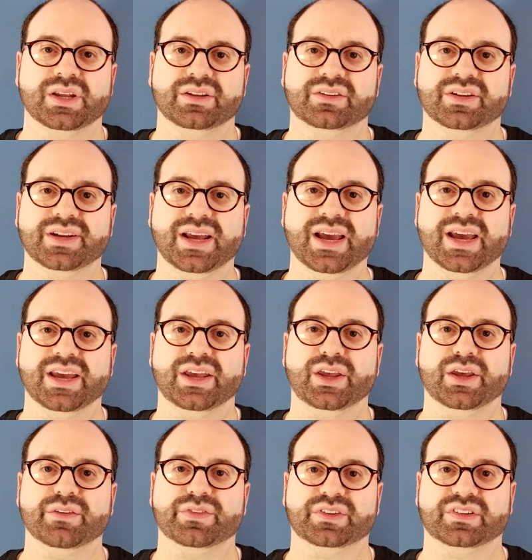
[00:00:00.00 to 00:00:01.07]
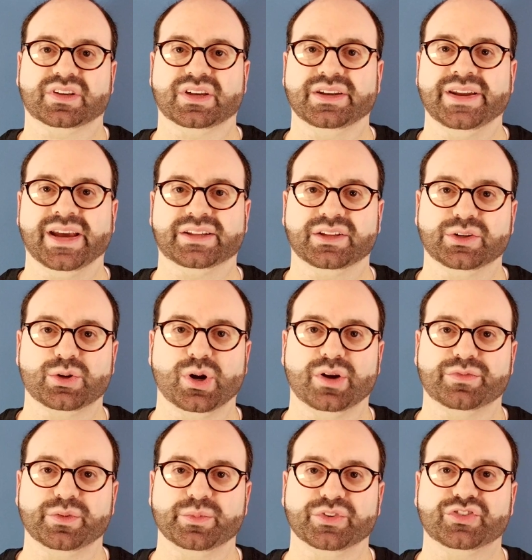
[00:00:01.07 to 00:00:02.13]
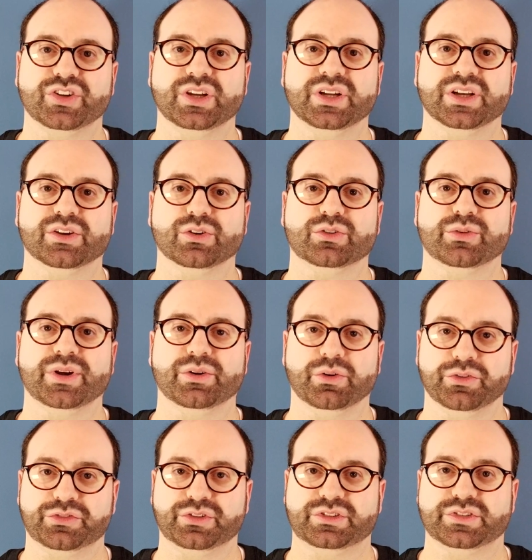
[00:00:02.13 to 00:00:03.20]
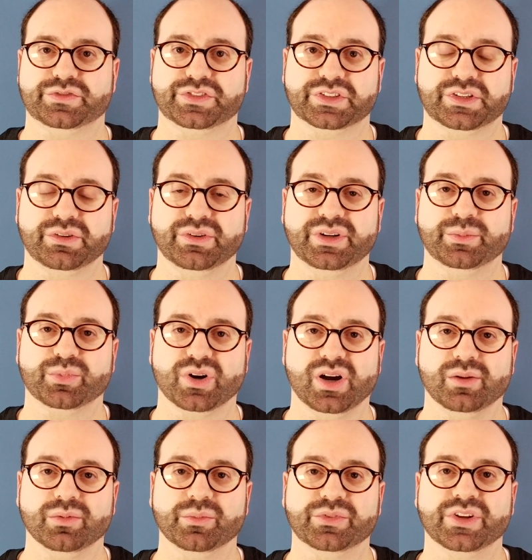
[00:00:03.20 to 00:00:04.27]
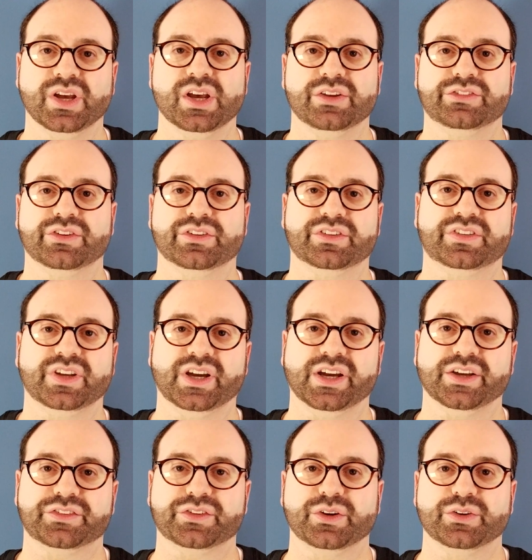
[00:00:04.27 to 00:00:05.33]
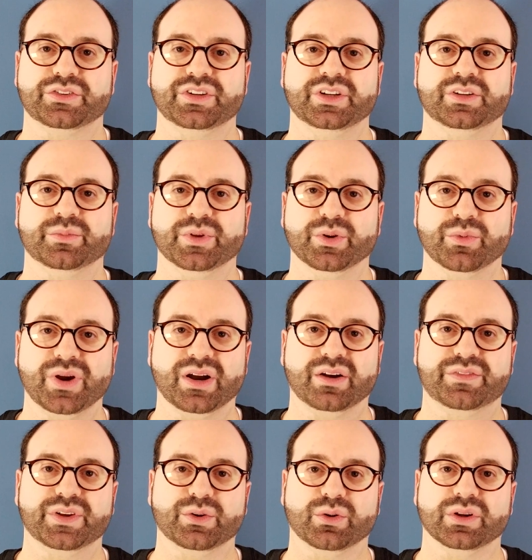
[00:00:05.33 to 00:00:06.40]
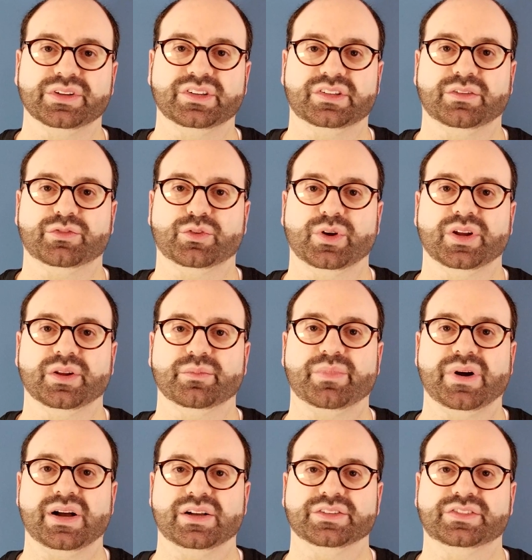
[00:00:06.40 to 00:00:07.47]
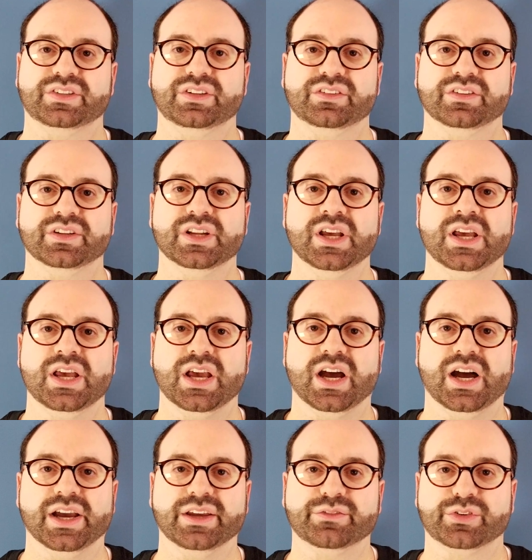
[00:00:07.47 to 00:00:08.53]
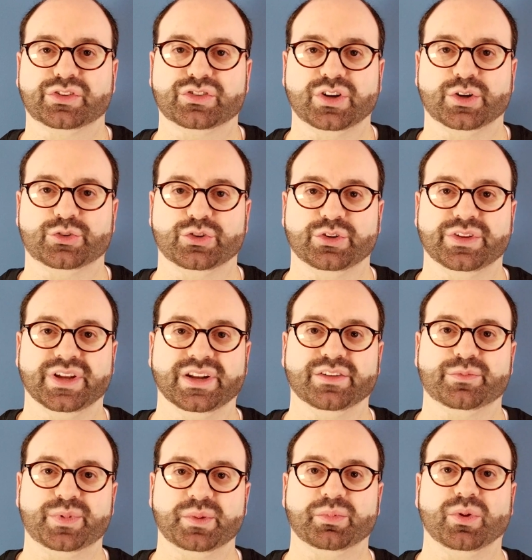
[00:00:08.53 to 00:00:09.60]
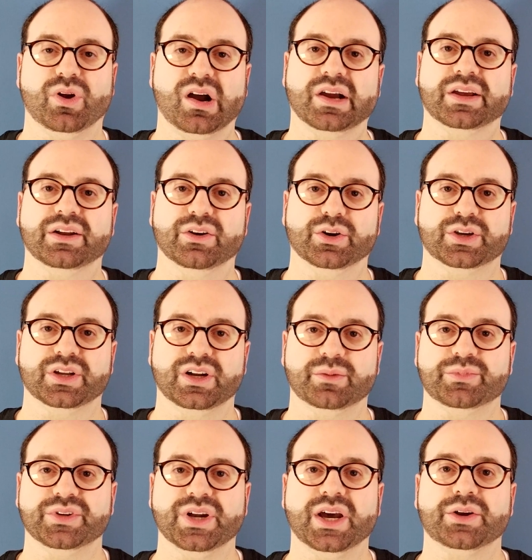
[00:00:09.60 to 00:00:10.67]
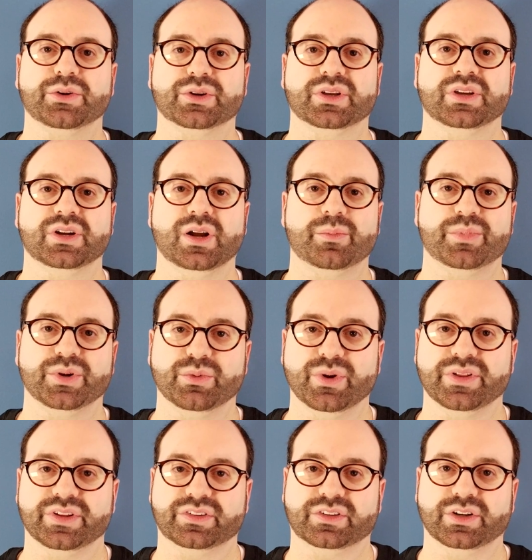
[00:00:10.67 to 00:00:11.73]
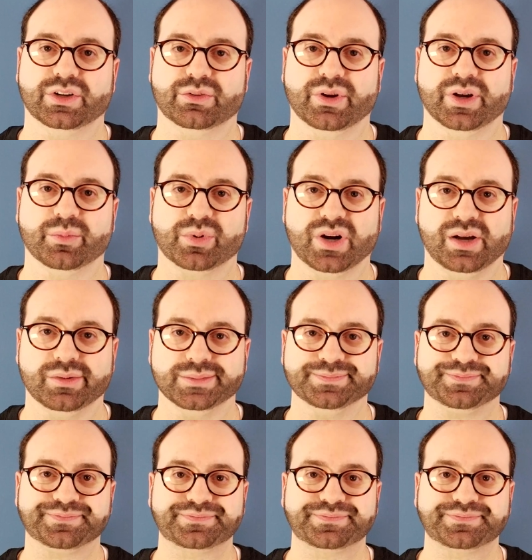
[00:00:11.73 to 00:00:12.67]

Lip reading: Today, if it's a connected coffee machine, it could create all sorts of security problems. So the CISOs need to be aware of it, or at least have created policies and infrastructure that if people are going to hook it up, they're not hooking it up in a way that's going to create a problem.